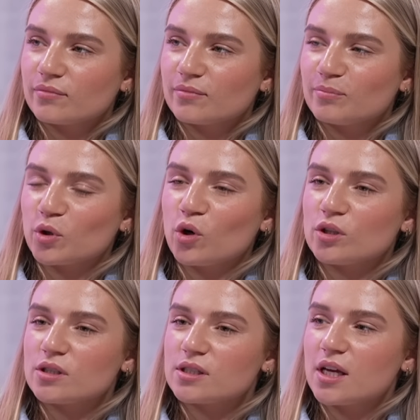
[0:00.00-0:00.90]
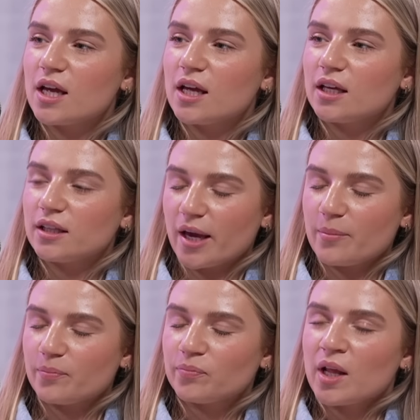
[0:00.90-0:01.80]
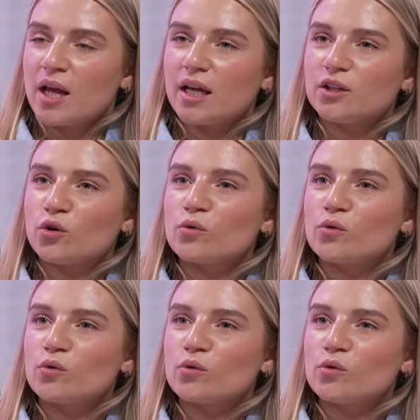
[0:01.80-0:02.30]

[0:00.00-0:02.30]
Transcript: You're because, grieving your old life. Yeah. And you're